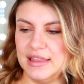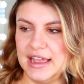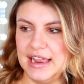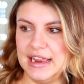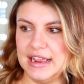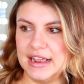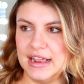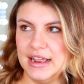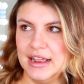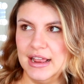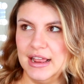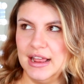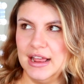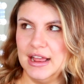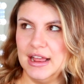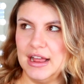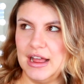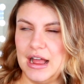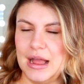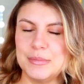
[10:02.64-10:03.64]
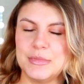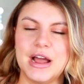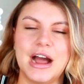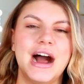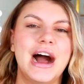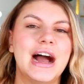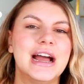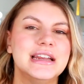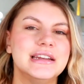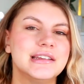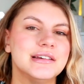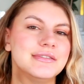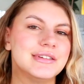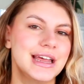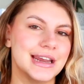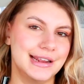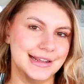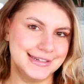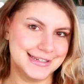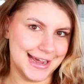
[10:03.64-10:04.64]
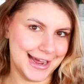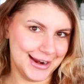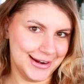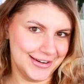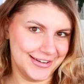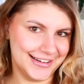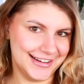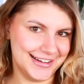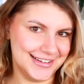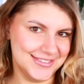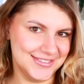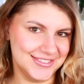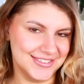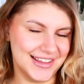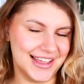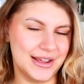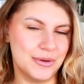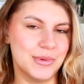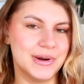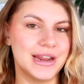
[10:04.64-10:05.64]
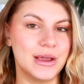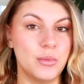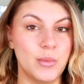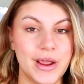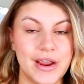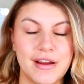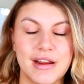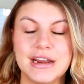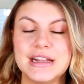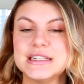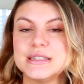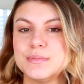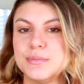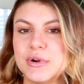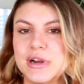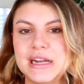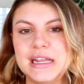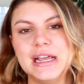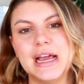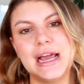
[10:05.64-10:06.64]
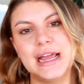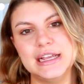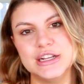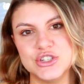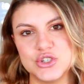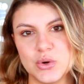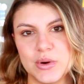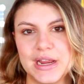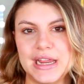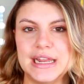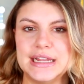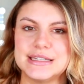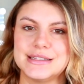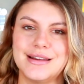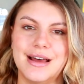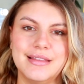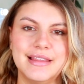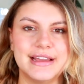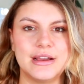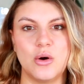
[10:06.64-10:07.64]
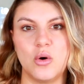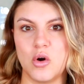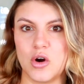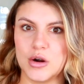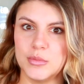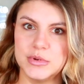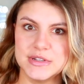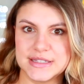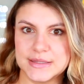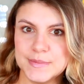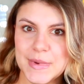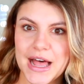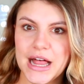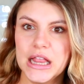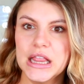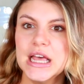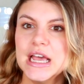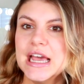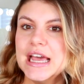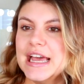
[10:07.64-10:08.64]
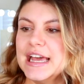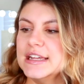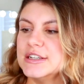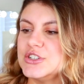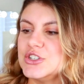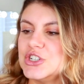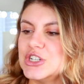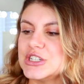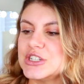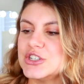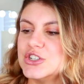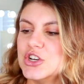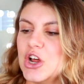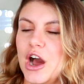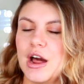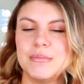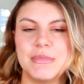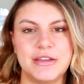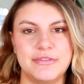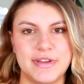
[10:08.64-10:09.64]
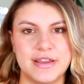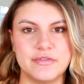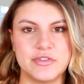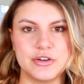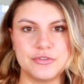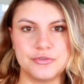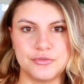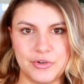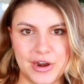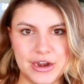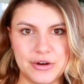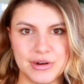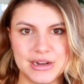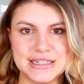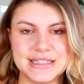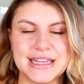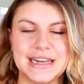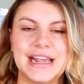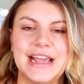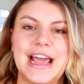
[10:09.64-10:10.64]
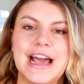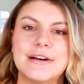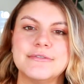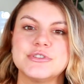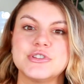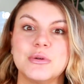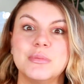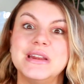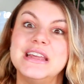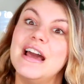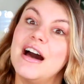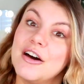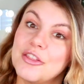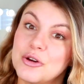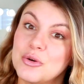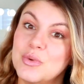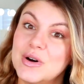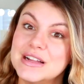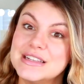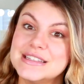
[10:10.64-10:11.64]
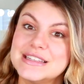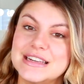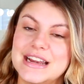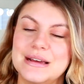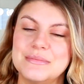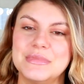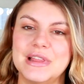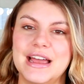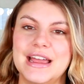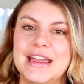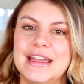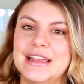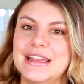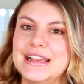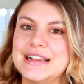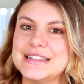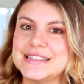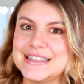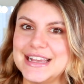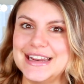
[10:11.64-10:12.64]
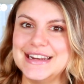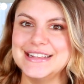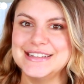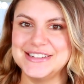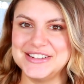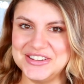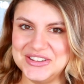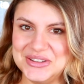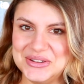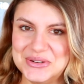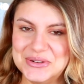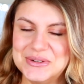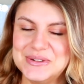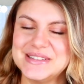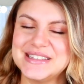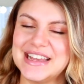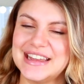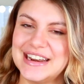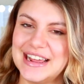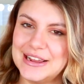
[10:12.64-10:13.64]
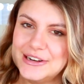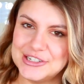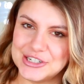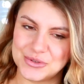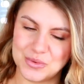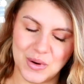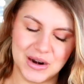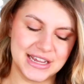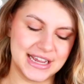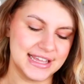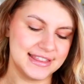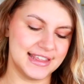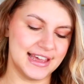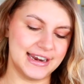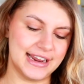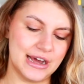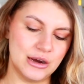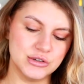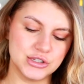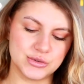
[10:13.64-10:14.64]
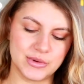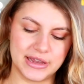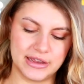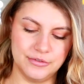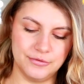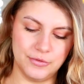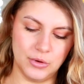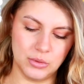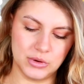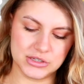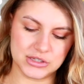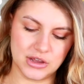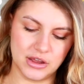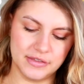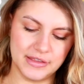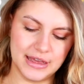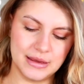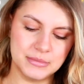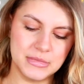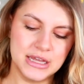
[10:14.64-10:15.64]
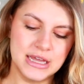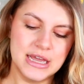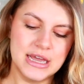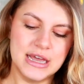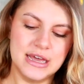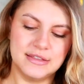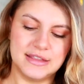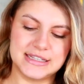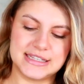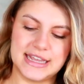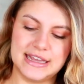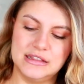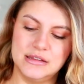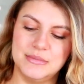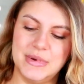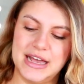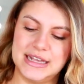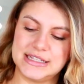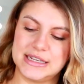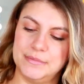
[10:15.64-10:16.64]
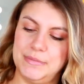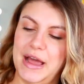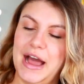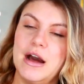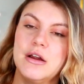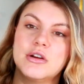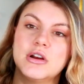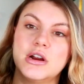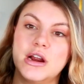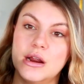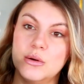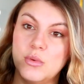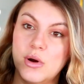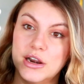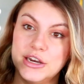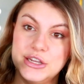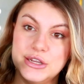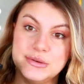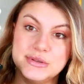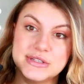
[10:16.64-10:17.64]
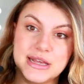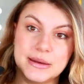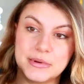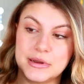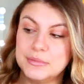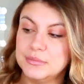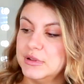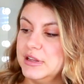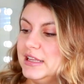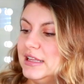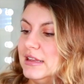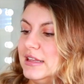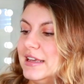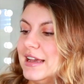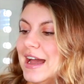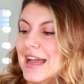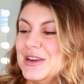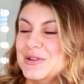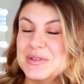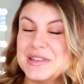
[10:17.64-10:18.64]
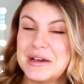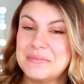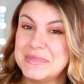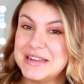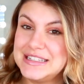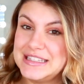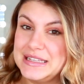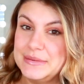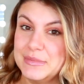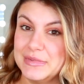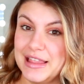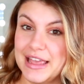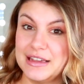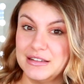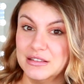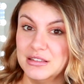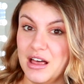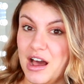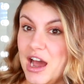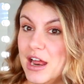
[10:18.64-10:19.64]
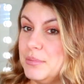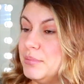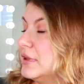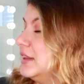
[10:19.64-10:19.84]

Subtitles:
like I'm kind of getting tired of. Like when I wear it, it's pretty, I enjoy it. It's not like a horrible smell. It's just not my favorite fragrance. And I have so many other ones that I'm like excited to use. And I just want to get that out so I can focus on them. This Illamasqua powder I want to use up completely. I know that might seem like a lot,